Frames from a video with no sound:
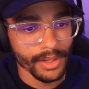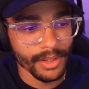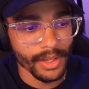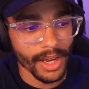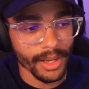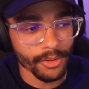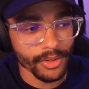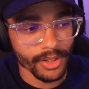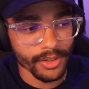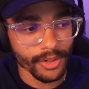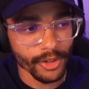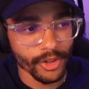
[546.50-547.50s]
Yeah, he was at
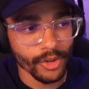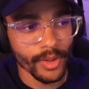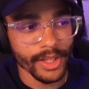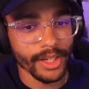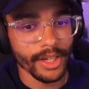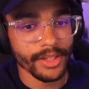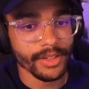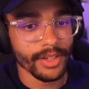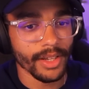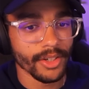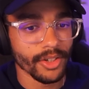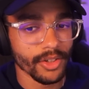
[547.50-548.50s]
the start too, at the gun
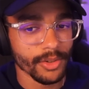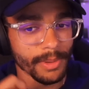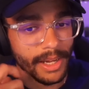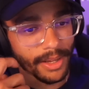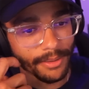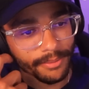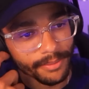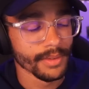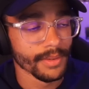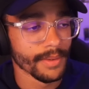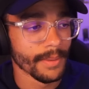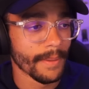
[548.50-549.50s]
selection spot.
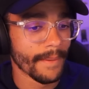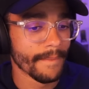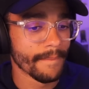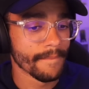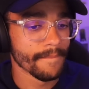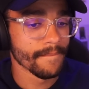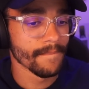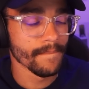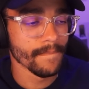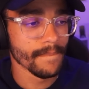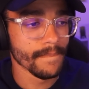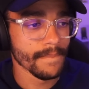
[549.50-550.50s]
You don't care why they're
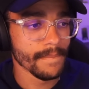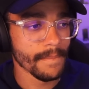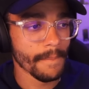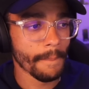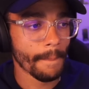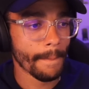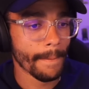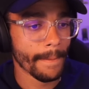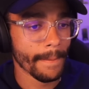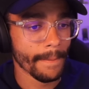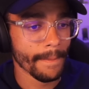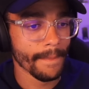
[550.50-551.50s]
doing this to us.
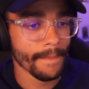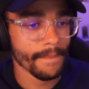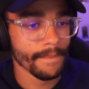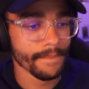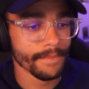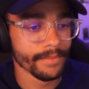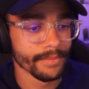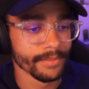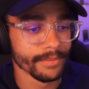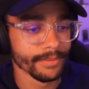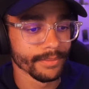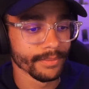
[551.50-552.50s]
Trying to kill me, I
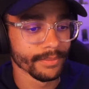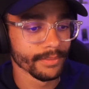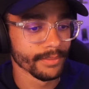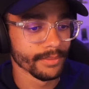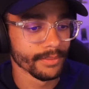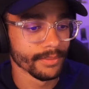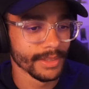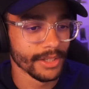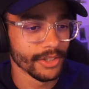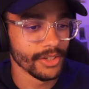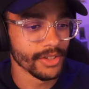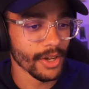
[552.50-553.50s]
don't give a shit why.
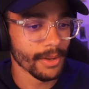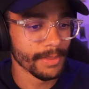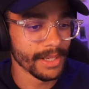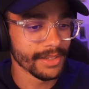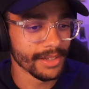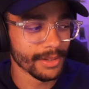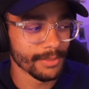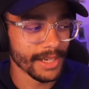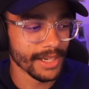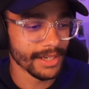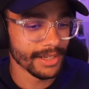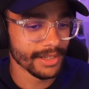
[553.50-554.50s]
She's all business,
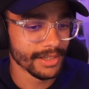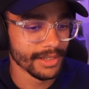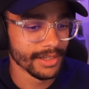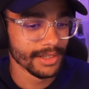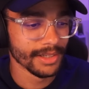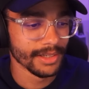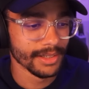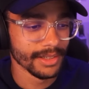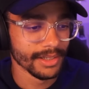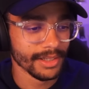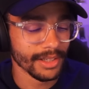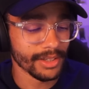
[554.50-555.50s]
man.
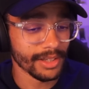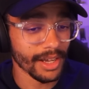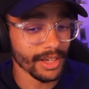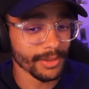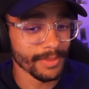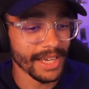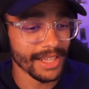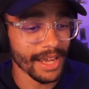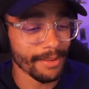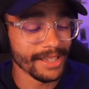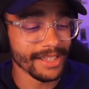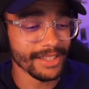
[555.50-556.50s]
This sucks, man.
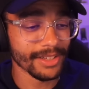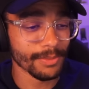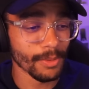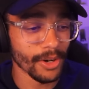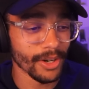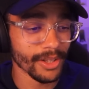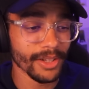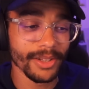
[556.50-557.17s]
I mean, this is smart on